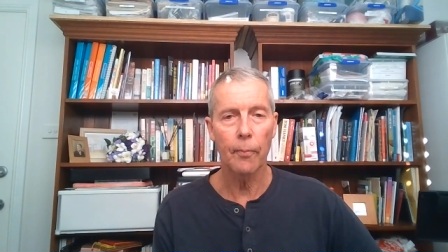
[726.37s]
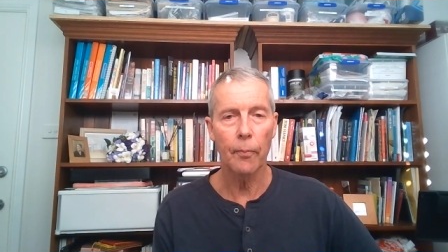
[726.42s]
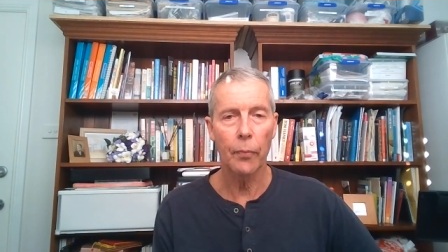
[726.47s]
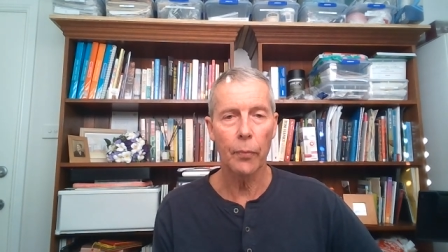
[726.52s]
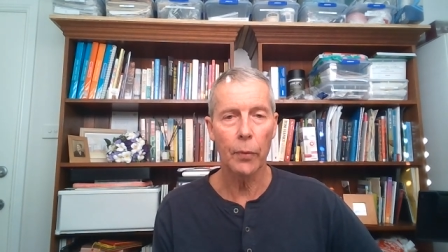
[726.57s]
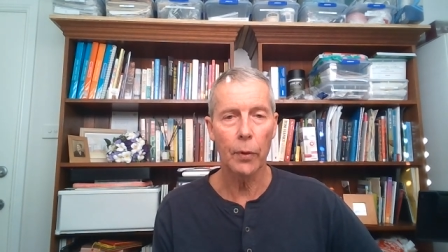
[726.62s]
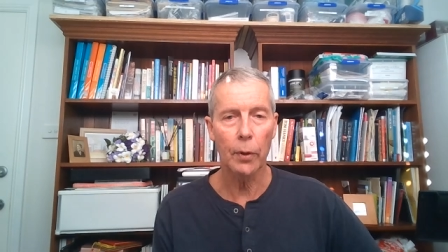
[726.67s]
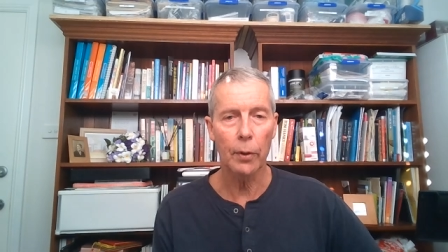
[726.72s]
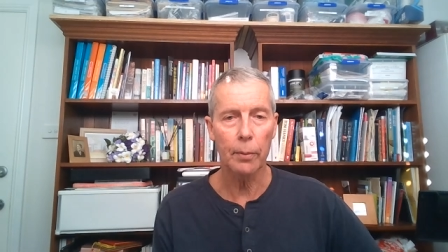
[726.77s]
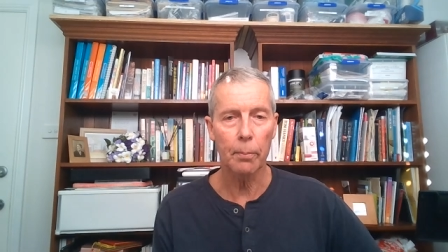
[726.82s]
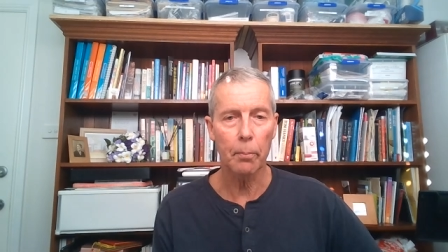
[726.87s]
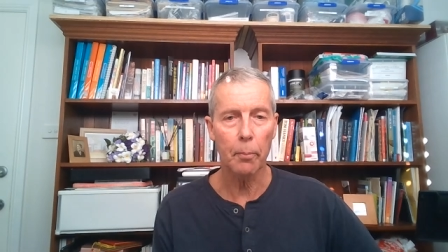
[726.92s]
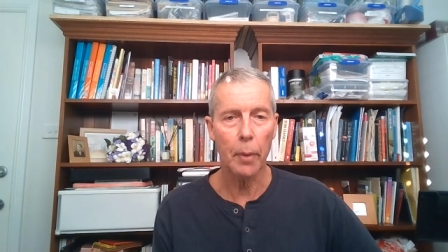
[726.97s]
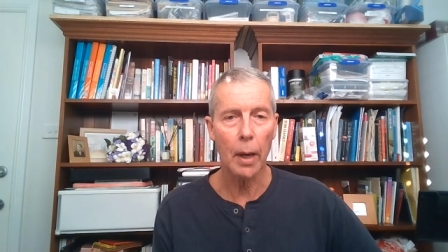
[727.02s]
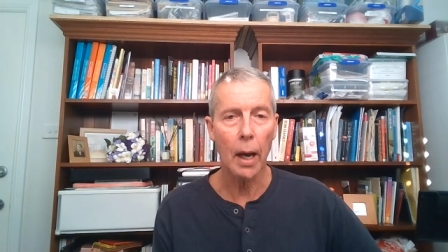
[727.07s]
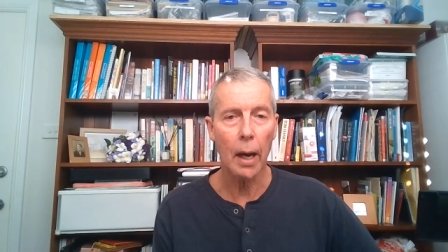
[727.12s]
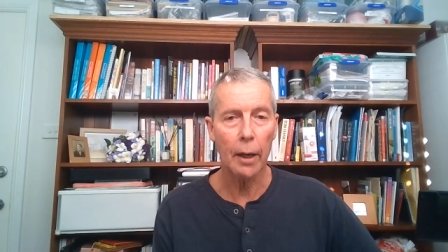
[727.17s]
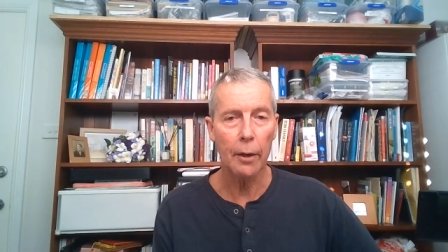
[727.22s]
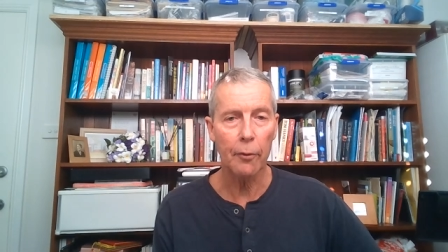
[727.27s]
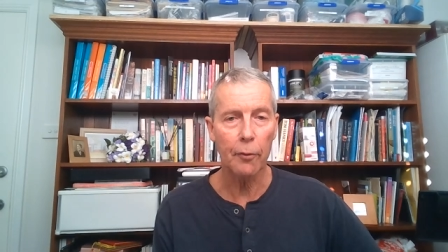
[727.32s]
not
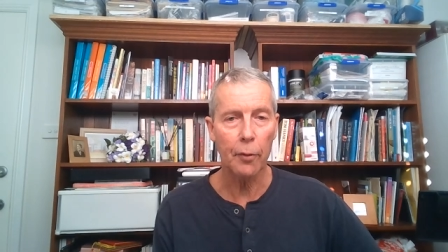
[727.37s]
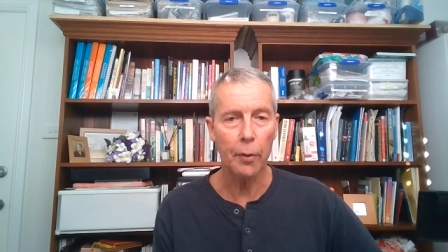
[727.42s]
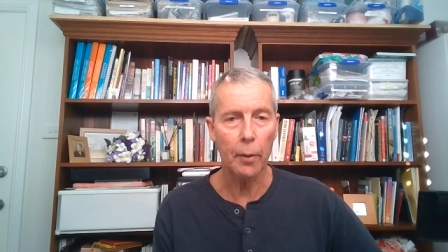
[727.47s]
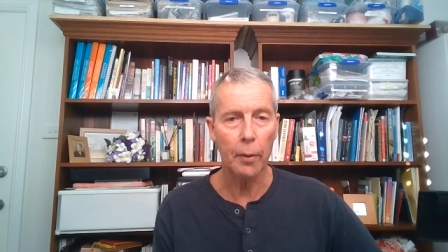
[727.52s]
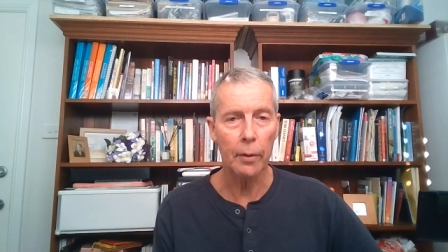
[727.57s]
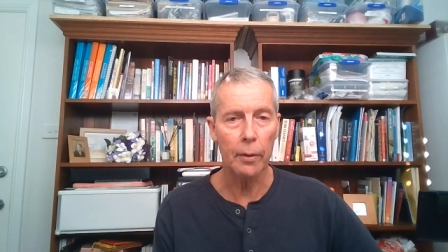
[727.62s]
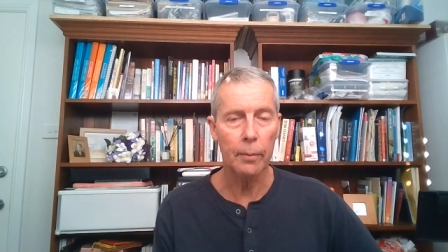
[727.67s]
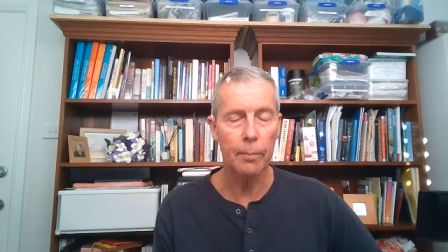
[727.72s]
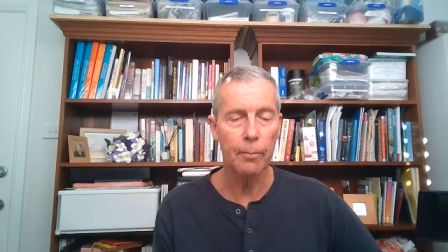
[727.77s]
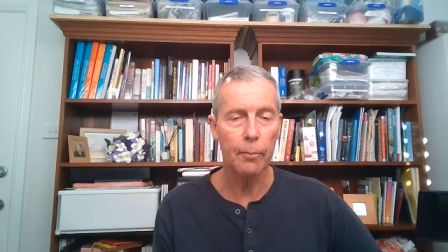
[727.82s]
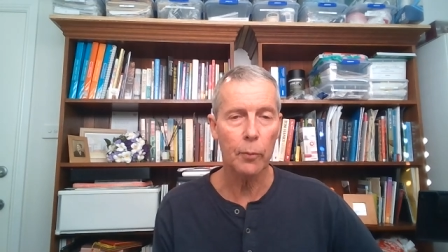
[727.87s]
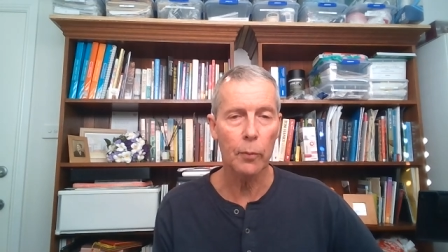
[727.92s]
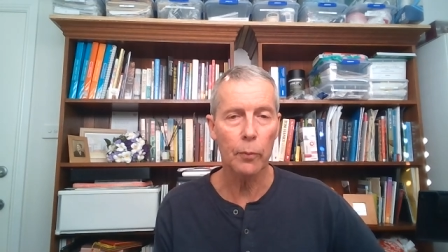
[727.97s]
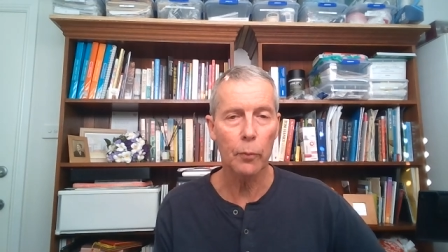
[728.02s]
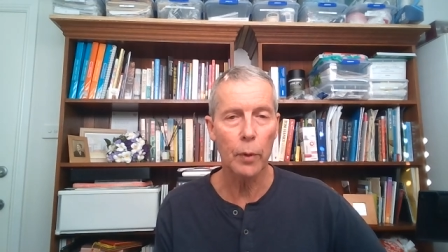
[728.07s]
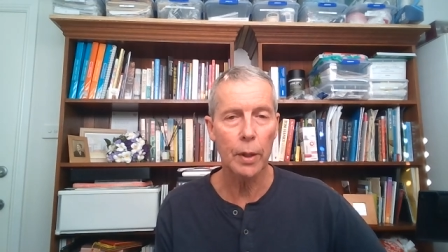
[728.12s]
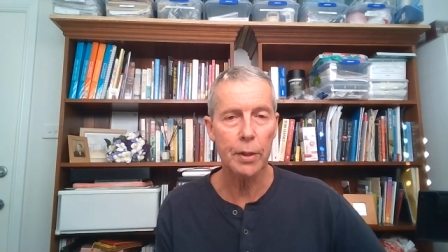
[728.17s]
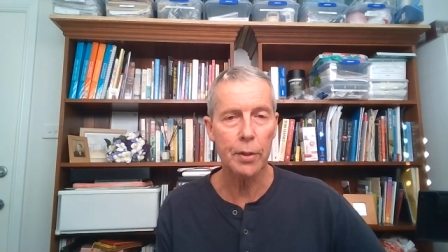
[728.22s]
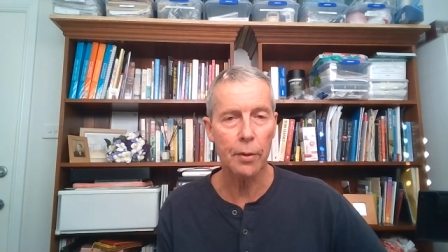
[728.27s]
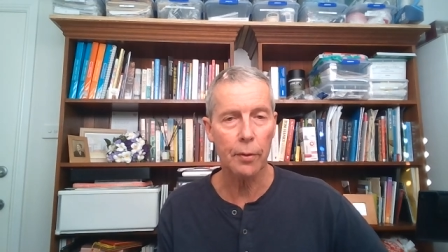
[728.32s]
part of the
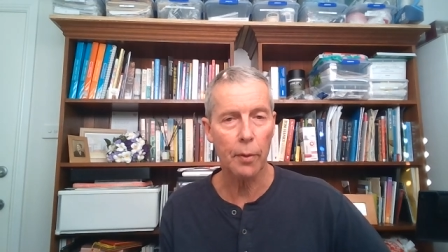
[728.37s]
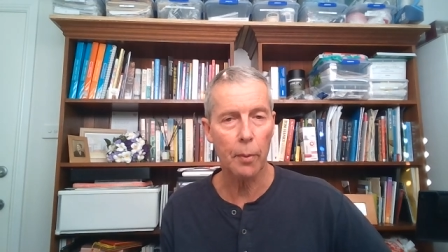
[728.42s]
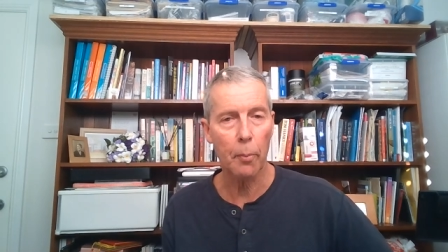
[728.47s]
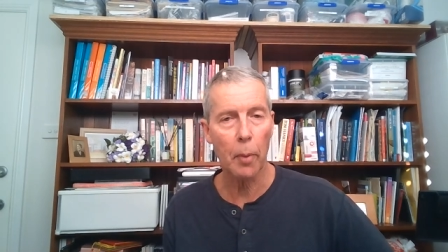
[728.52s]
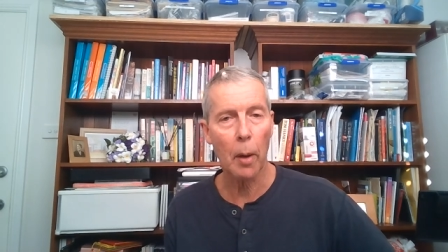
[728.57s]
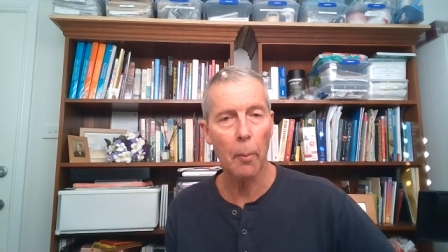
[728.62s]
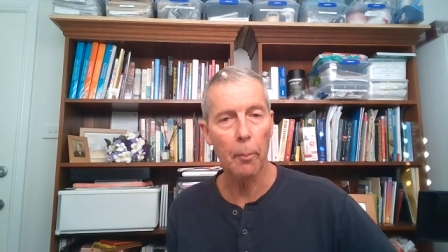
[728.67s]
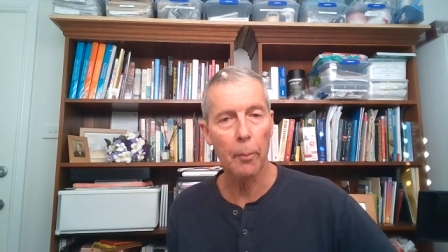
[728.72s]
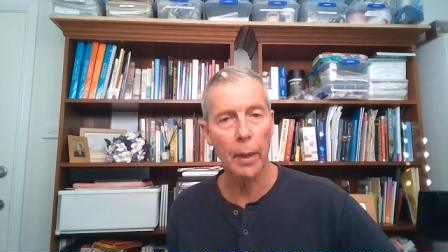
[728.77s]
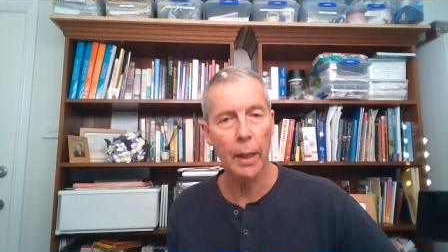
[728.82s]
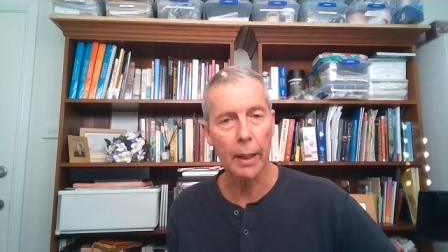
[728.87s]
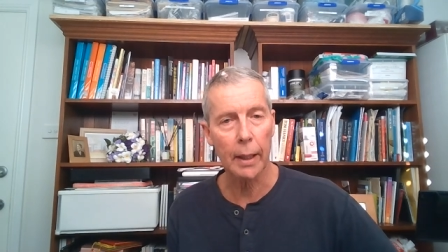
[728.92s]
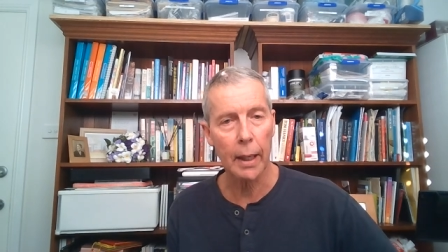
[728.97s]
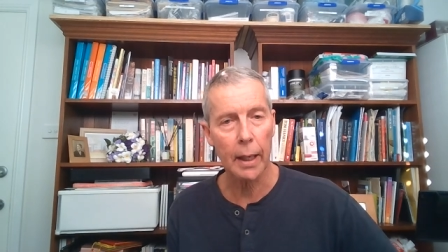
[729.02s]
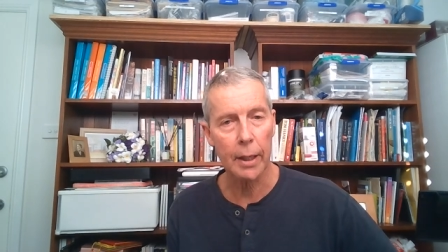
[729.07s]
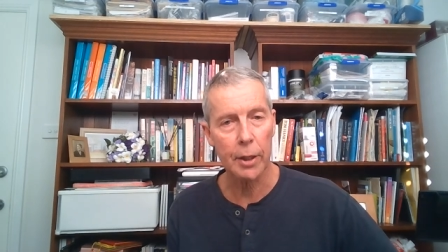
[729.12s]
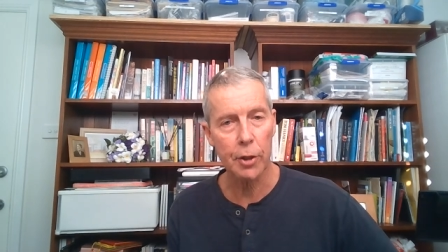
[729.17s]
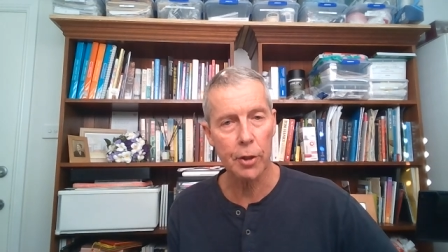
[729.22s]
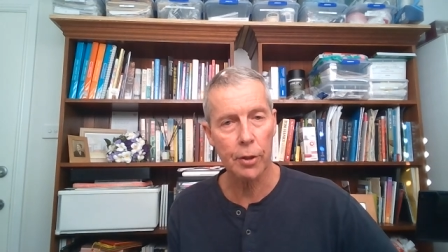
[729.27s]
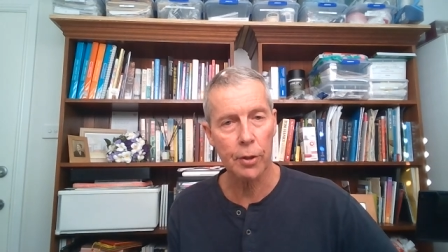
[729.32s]
rest of the pump
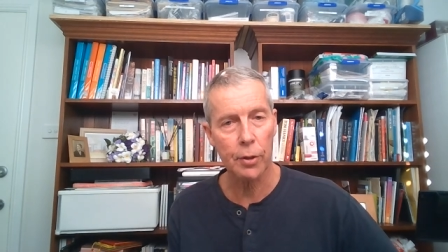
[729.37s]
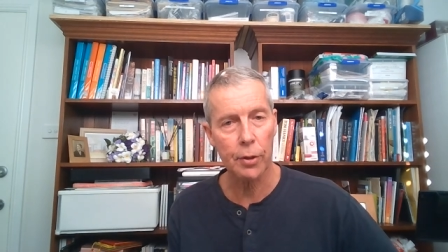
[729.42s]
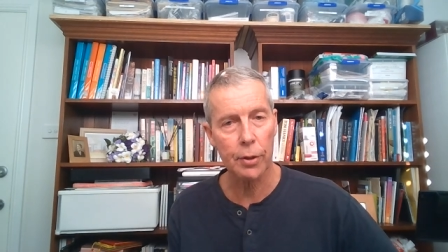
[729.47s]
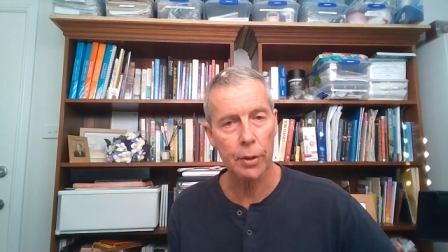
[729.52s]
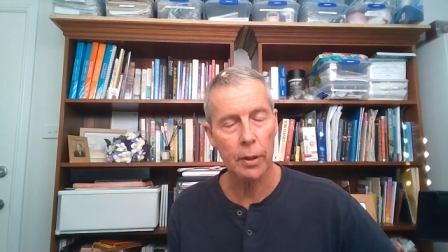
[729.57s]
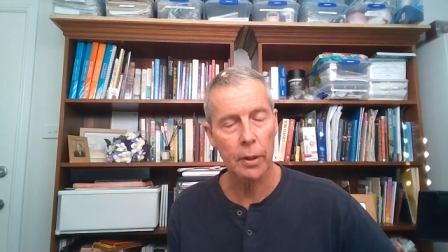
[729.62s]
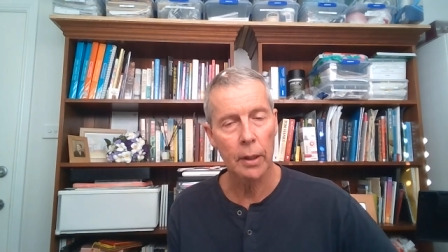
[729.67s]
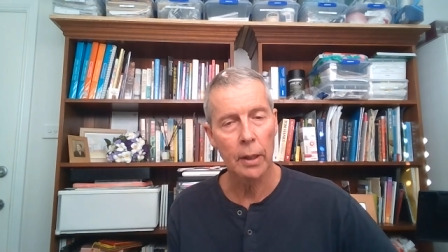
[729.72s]
medications,